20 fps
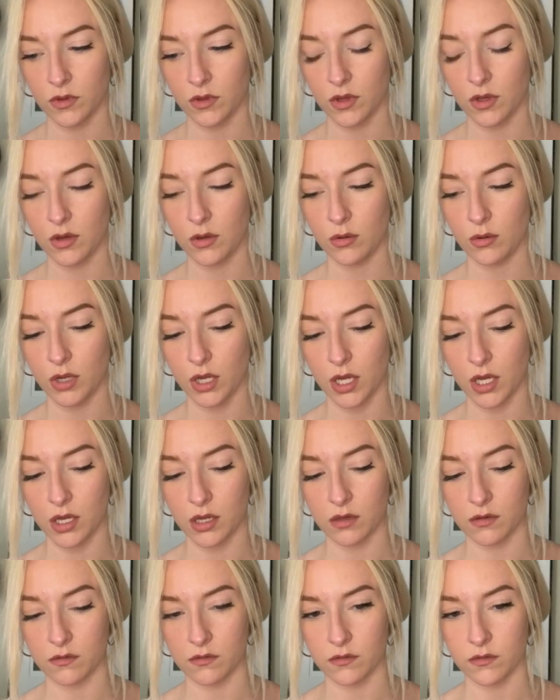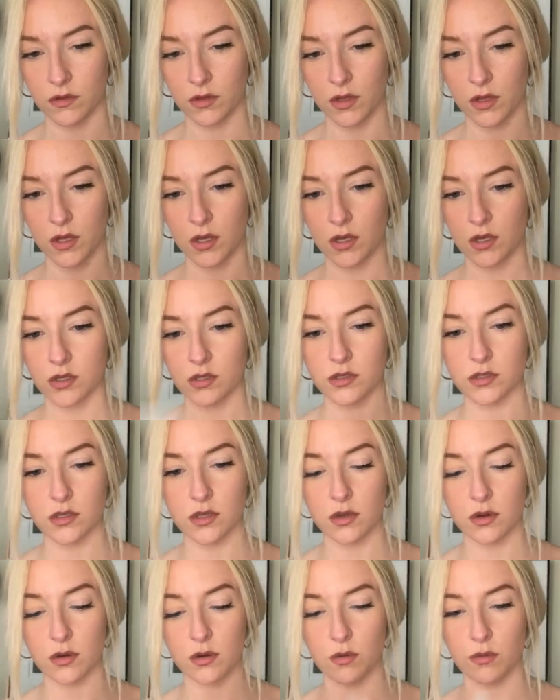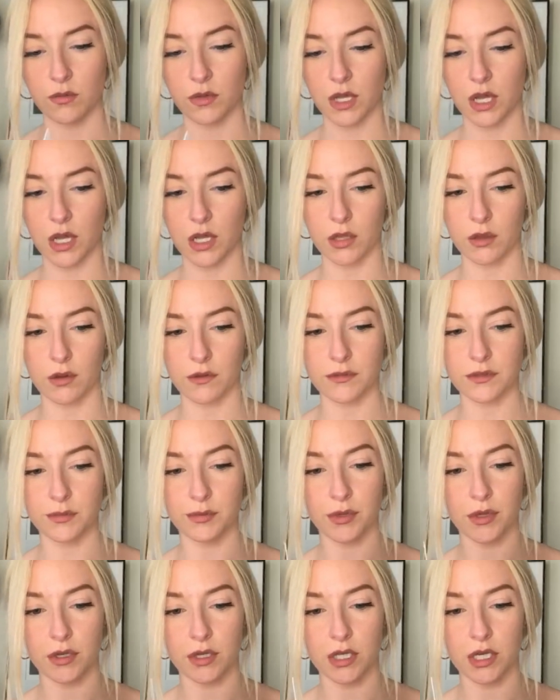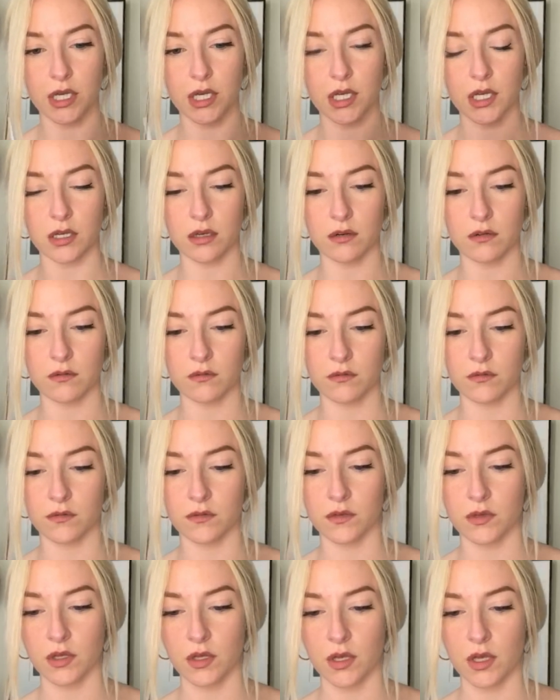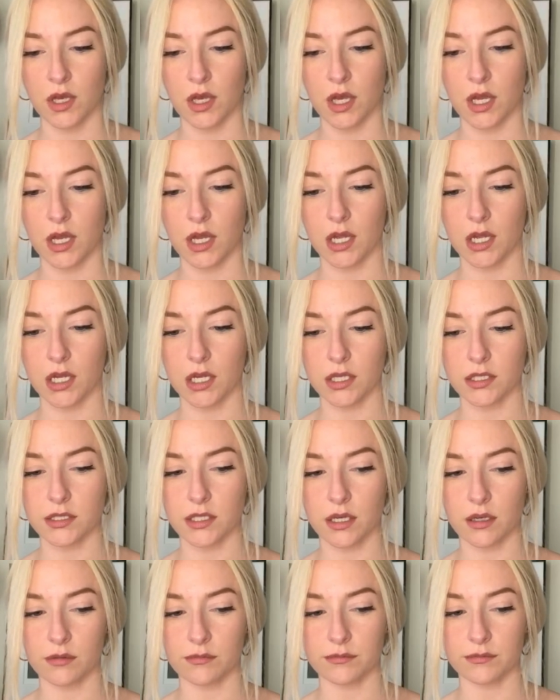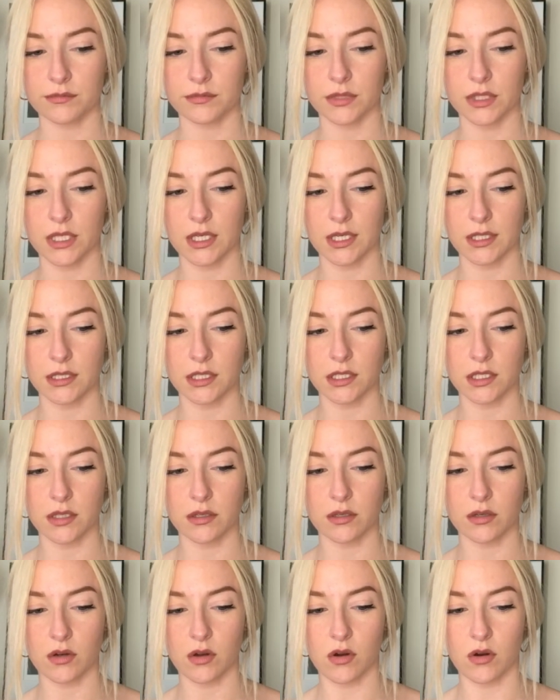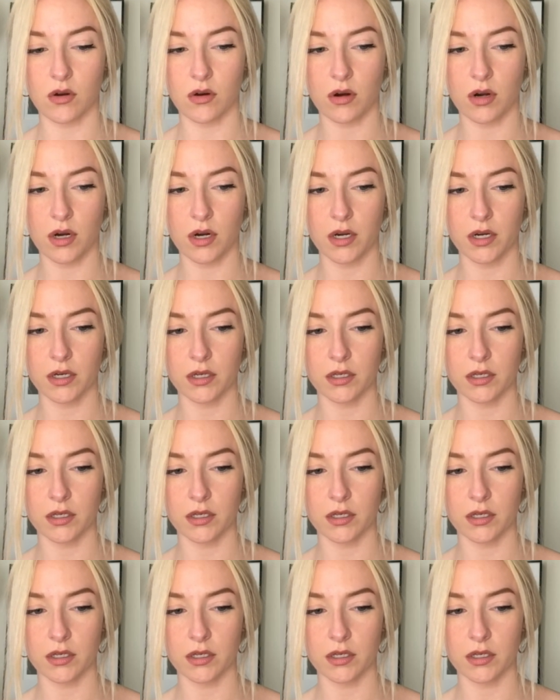Okay, so yeah, you have to plug it in and connect it to the car.